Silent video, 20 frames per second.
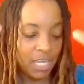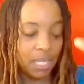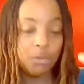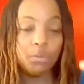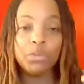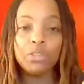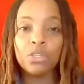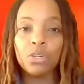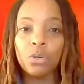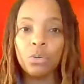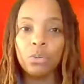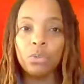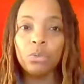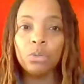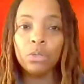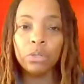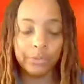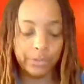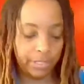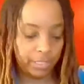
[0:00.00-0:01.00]
It was
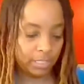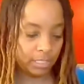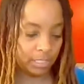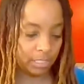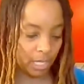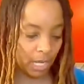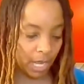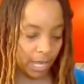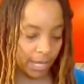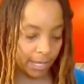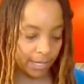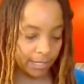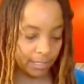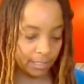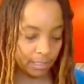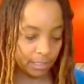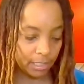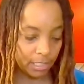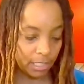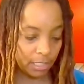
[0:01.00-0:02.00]
cooler in the sky,
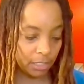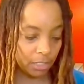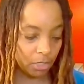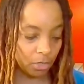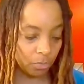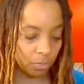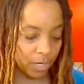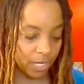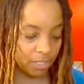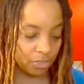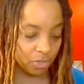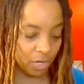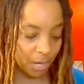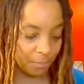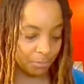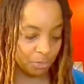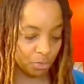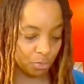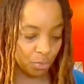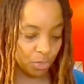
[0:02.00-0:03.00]
and little
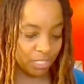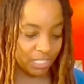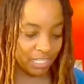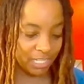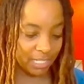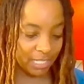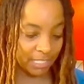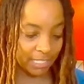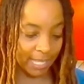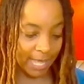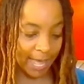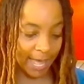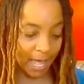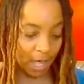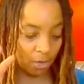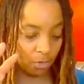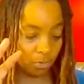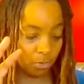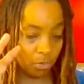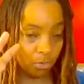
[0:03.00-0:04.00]
raindrop joined a
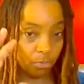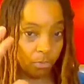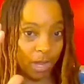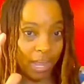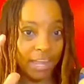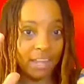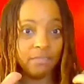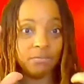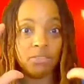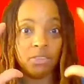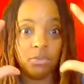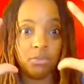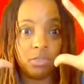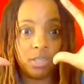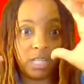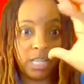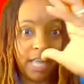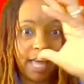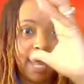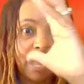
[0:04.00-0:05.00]
cloud, right?
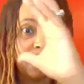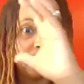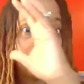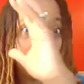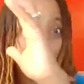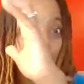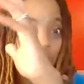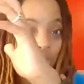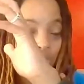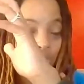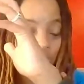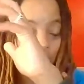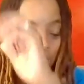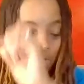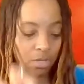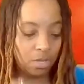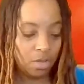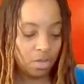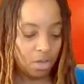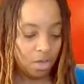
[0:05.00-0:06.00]
Those clouds
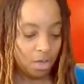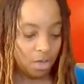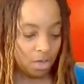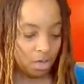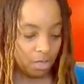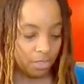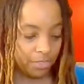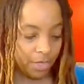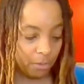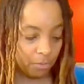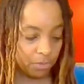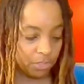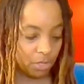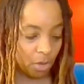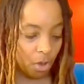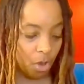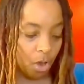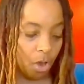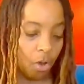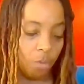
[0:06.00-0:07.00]
that
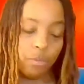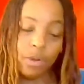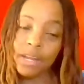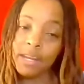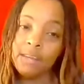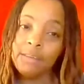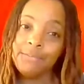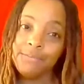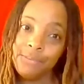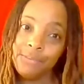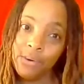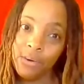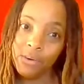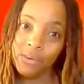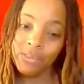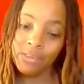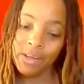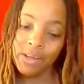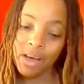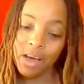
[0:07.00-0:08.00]
was already
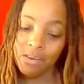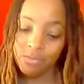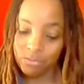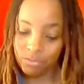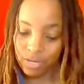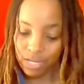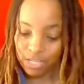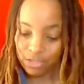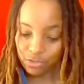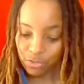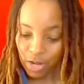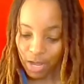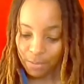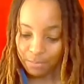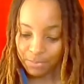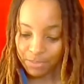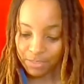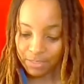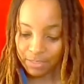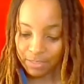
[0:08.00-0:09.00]
full of
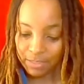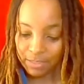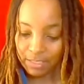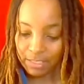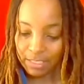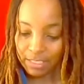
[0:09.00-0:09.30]
raindrops.